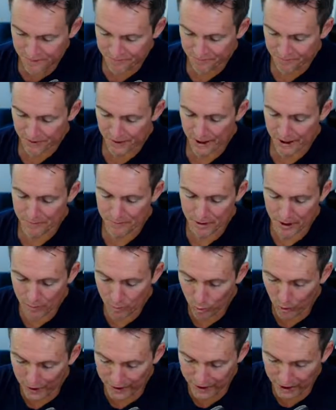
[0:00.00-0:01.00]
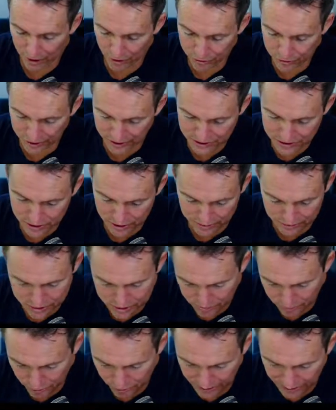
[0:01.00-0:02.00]
And one little thing to
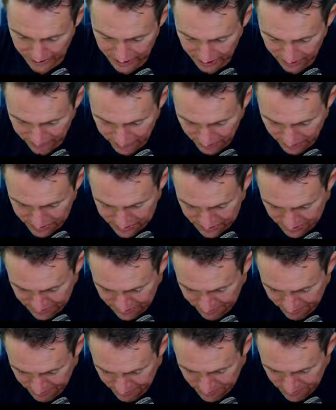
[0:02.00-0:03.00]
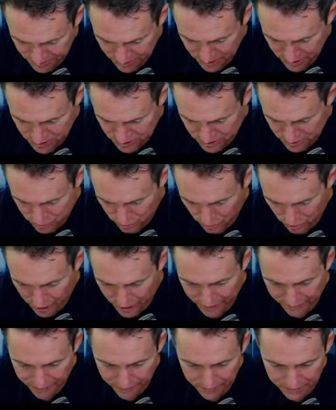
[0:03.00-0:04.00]
point out here, folks, this is
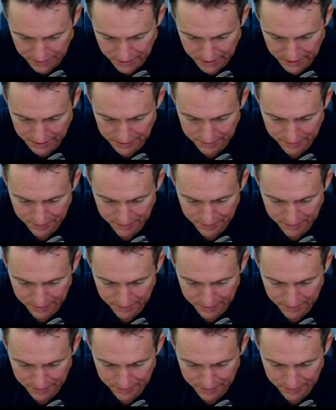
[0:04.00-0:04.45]
why for me,